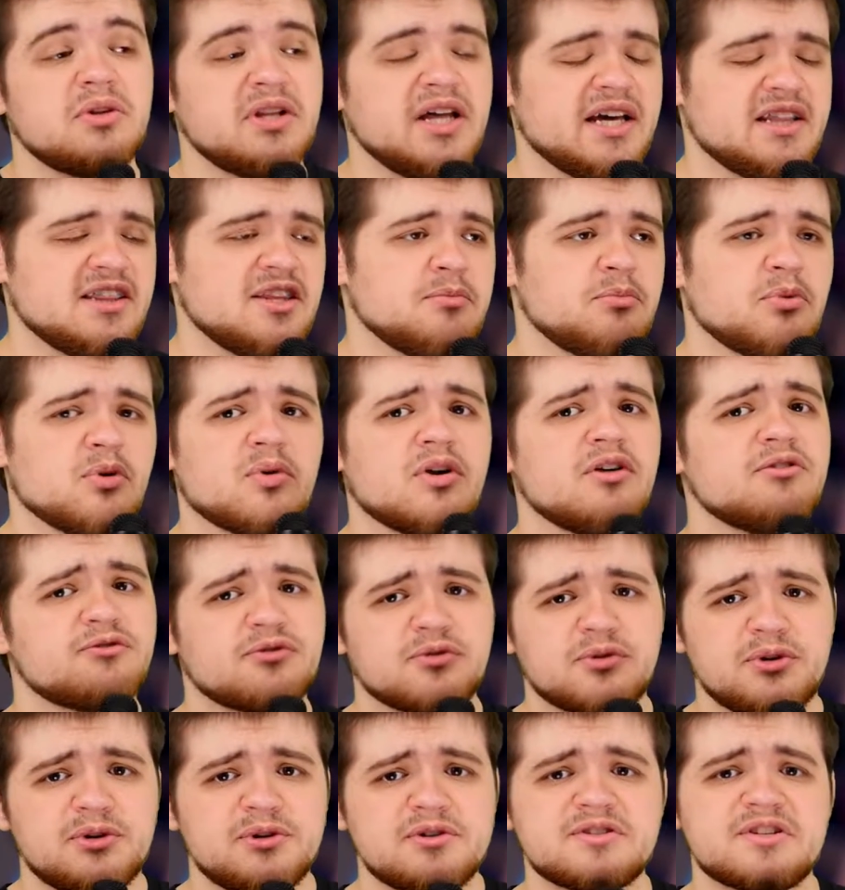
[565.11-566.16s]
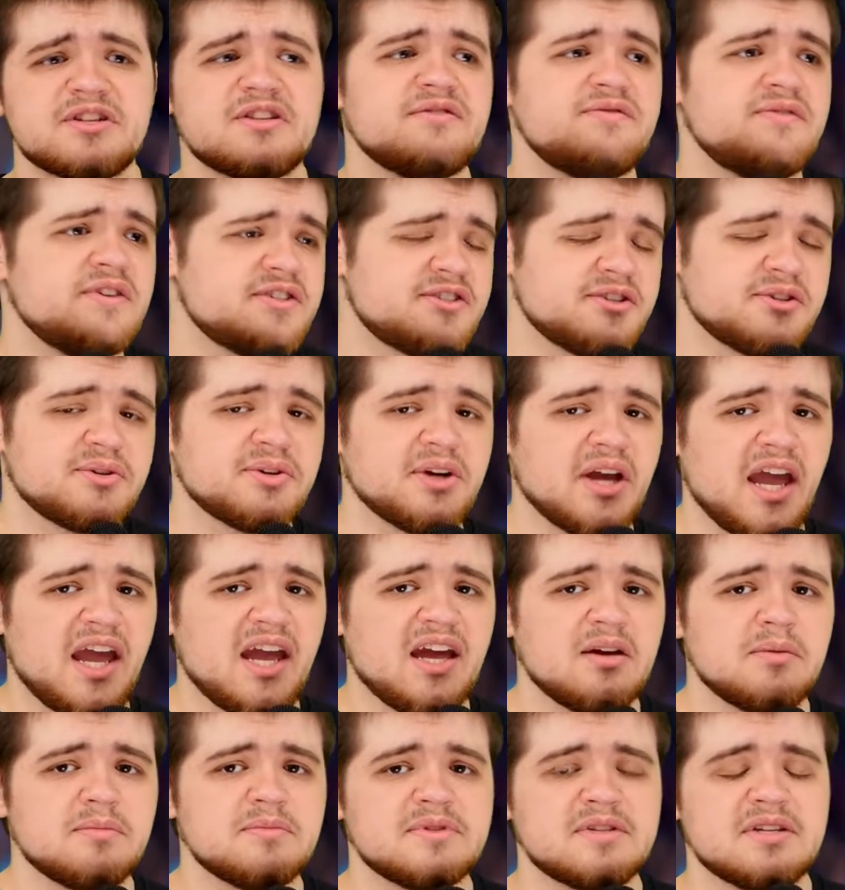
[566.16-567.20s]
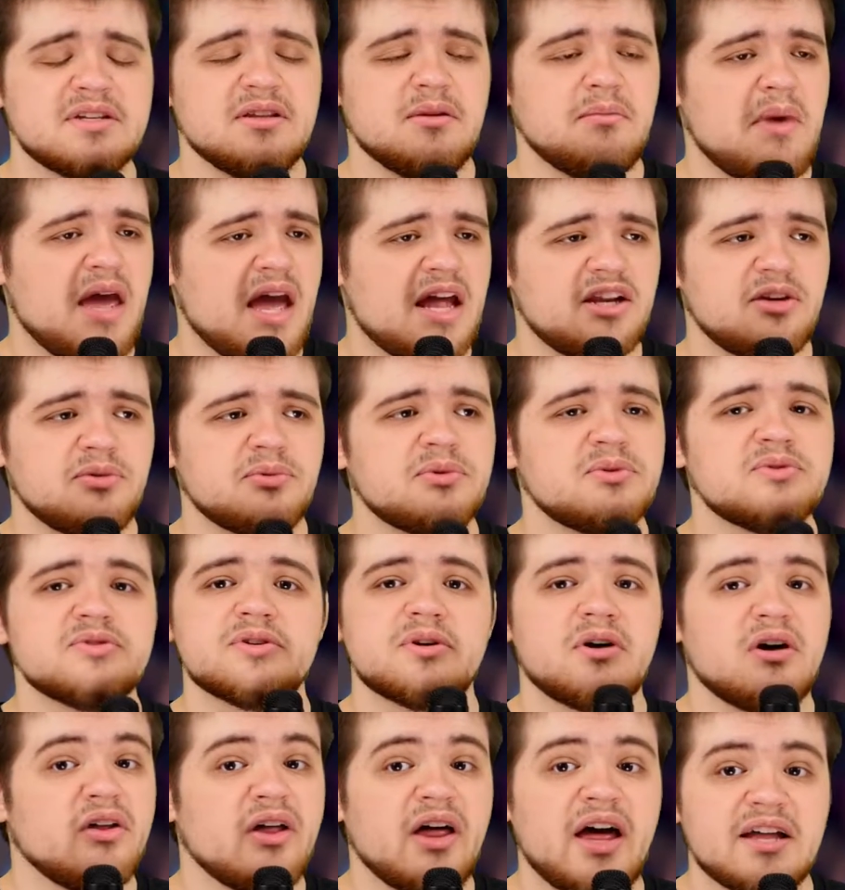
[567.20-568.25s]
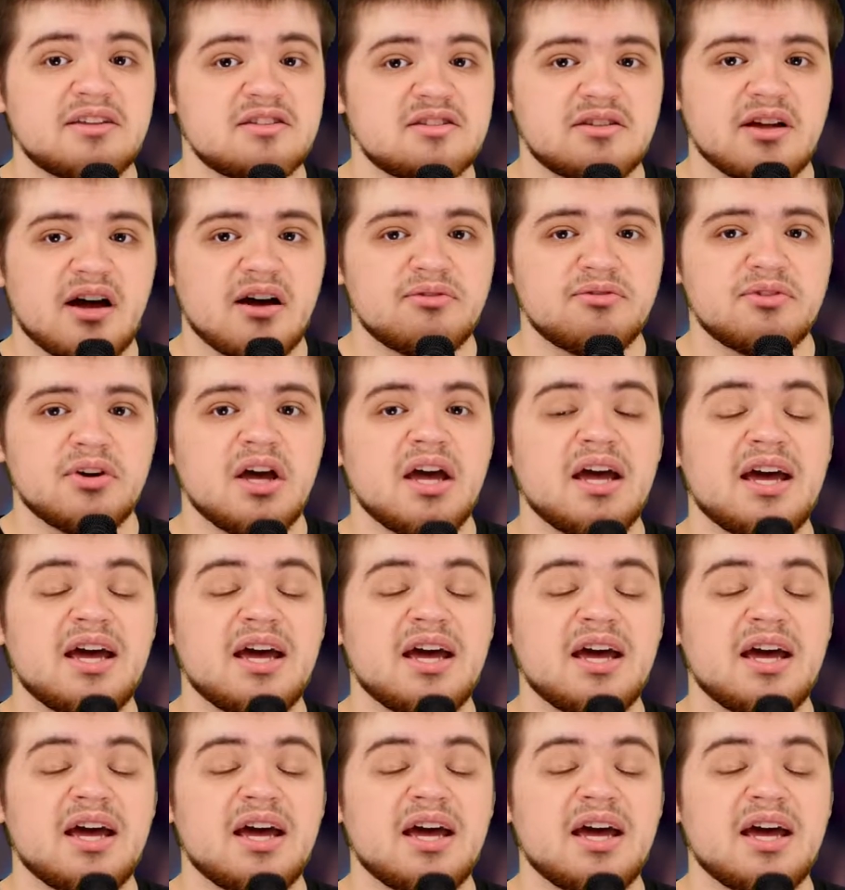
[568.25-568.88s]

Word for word: like the peripherals and the physical games and the manuals and all that stuff.